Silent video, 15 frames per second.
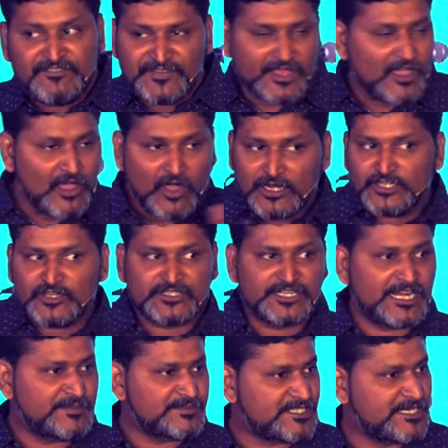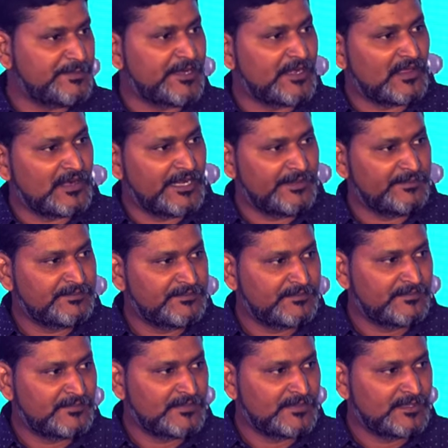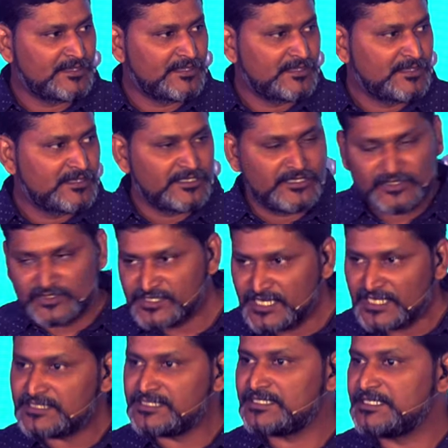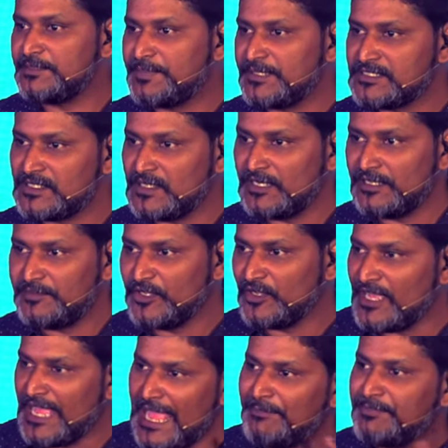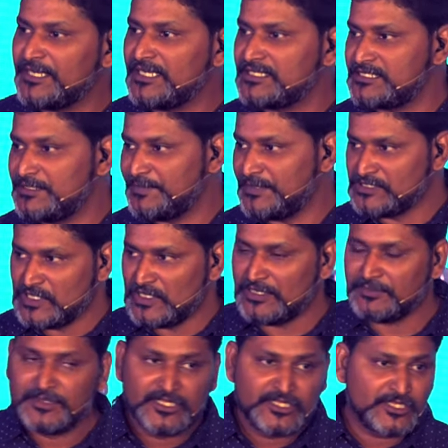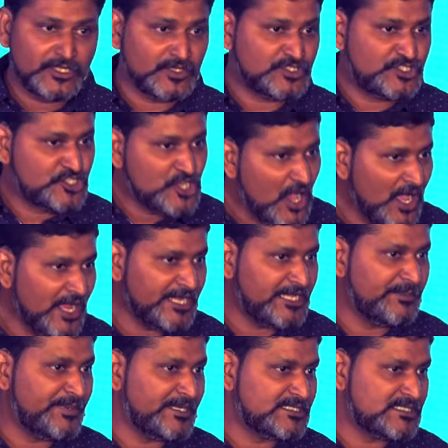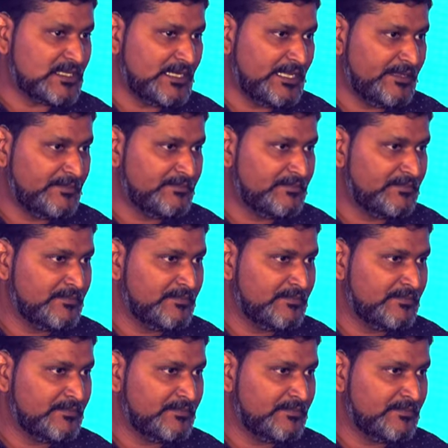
Every, all your dreams depend on Him. Your success depends on Him. Your happiness depends on Him. Your joy depends on Him.